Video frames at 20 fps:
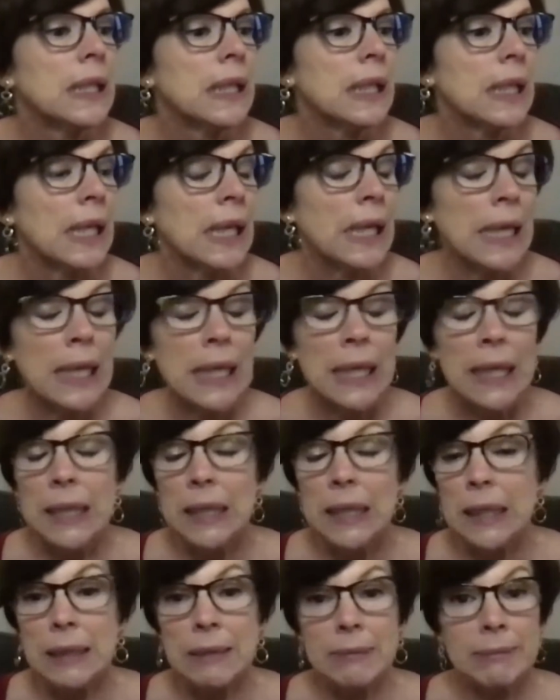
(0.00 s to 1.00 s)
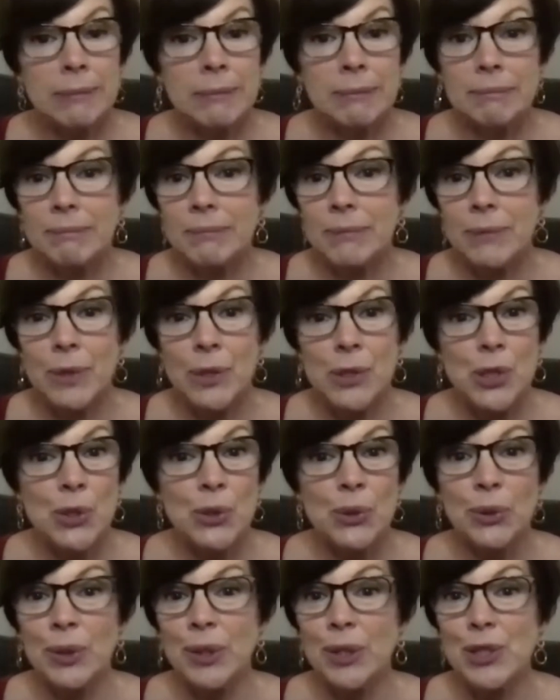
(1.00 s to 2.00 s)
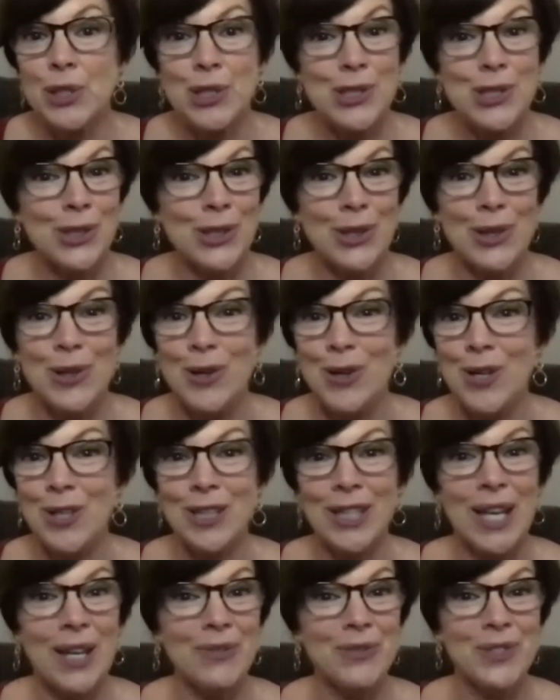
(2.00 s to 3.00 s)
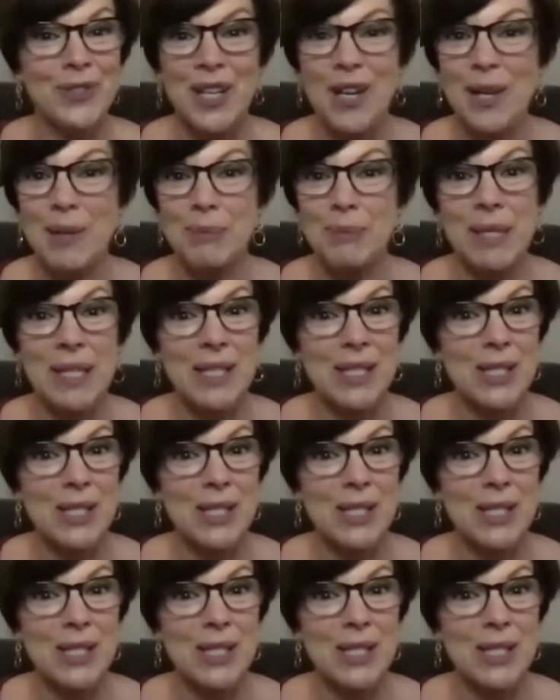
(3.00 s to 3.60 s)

and the story just took a hard left on me.